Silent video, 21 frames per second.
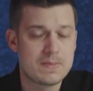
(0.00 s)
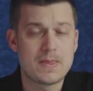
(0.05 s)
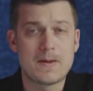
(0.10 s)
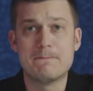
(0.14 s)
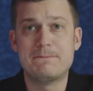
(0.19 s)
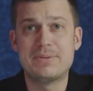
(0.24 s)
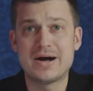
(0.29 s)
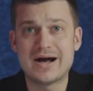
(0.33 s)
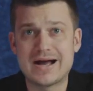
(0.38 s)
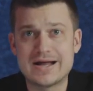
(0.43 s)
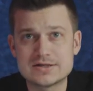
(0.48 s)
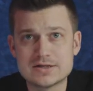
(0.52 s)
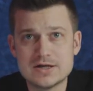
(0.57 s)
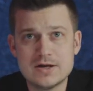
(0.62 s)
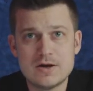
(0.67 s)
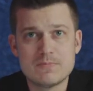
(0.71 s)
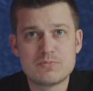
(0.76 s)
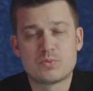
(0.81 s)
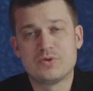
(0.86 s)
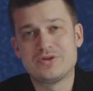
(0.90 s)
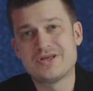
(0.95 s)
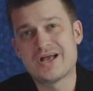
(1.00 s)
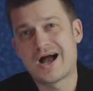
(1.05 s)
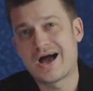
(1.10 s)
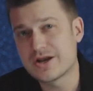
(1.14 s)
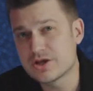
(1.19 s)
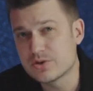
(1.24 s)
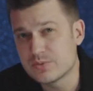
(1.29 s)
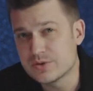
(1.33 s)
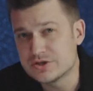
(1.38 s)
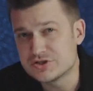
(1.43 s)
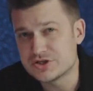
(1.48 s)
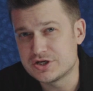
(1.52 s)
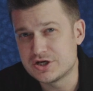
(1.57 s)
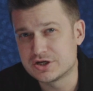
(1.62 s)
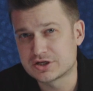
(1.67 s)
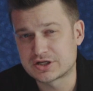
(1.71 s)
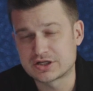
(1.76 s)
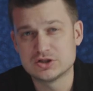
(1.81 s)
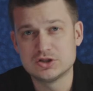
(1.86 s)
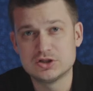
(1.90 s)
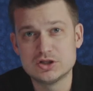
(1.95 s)
But when the audio engineer
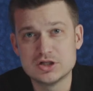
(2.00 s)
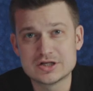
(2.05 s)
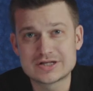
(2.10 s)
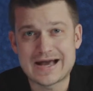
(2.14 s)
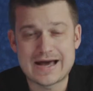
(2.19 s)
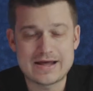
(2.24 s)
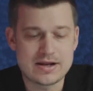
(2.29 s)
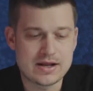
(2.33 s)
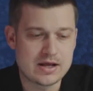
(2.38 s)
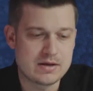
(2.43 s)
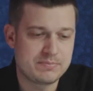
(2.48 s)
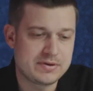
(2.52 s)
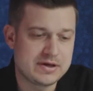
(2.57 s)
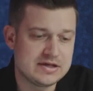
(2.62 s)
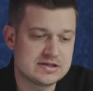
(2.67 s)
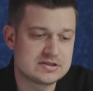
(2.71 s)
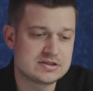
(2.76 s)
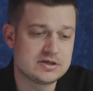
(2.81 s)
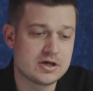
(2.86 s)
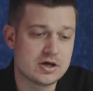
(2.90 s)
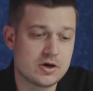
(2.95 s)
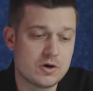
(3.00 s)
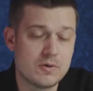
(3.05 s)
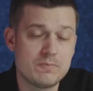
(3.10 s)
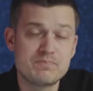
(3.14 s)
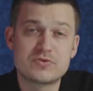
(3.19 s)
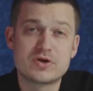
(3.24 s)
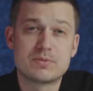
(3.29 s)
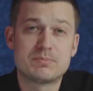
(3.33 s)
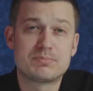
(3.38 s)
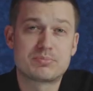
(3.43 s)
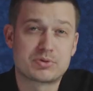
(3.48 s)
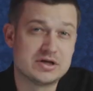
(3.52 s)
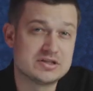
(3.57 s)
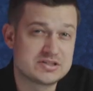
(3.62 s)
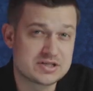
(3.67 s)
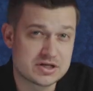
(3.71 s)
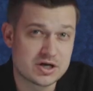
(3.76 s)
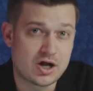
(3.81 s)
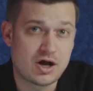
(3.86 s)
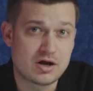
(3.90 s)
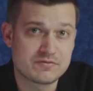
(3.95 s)
can look at a PCO, print
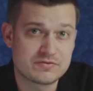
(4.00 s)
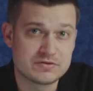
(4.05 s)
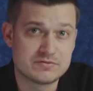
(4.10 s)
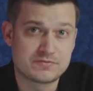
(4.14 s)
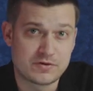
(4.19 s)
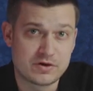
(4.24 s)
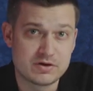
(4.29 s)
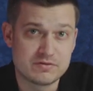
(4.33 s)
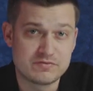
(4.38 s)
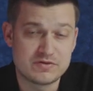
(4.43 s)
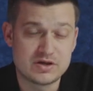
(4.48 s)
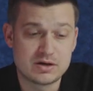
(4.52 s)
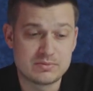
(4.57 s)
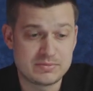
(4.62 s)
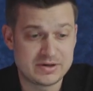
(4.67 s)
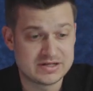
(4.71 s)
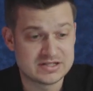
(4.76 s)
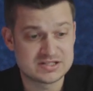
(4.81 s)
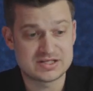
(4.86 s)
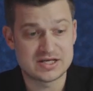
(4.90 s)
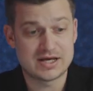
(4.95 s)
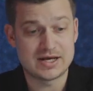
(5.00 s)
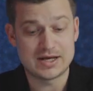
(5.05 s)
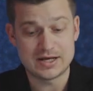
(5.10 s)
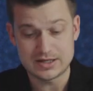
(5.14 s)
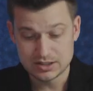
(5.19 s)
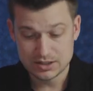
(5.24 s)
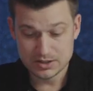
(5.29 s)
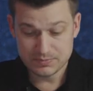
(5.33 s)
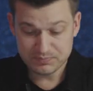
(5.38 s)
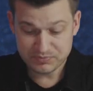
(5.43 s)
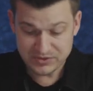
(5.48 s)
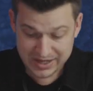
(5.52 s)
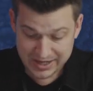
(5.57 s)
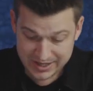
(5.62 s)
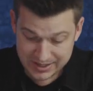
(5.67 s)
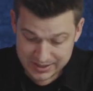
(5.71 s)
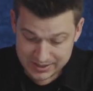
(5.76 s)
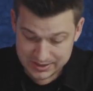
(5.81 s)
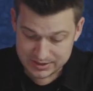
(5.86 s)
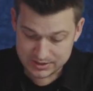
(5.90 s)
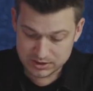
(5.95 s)
it off in front of them, and say,
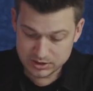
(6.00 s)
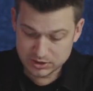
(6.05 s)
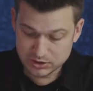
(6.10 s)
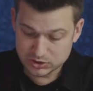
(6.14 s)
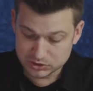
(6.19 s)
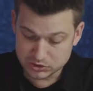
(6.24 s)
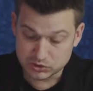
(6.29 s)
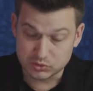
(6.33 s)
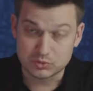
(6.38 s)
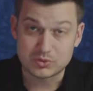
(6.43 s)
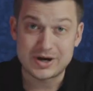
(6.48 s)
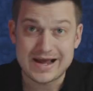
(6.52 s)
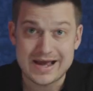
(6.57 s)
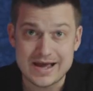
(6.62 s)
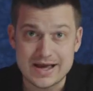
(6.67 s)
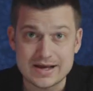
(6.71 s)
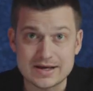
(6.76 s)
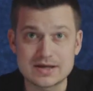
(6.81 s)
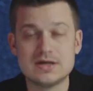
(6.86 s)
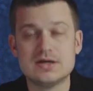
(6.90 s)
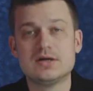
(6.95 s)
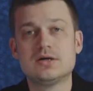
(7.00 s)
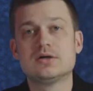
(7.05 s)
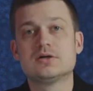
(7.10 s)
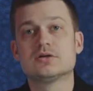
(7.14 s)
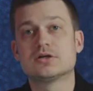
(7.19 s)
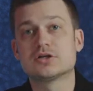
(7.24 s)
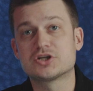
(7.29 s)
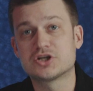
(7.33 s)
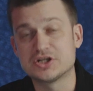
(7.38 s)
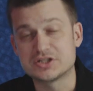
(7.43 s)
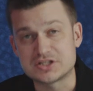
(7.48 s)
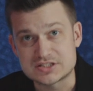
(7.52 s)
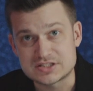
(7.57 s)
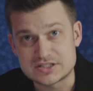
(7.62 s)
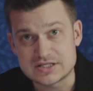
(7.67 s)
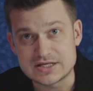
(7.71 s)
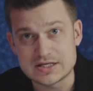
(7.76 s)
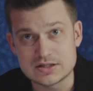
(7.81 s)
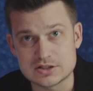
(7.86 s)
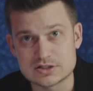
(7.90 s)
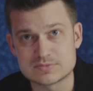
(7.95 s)
hey, Greg, good to
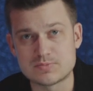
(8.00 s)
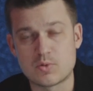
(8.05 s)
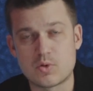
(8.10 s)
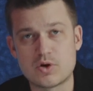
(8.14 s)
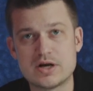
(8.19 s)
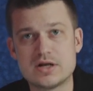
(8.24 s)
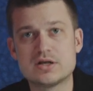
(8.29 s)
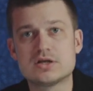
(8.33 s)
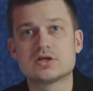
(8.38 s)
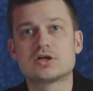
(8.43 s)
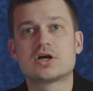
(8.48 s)
see you this morning.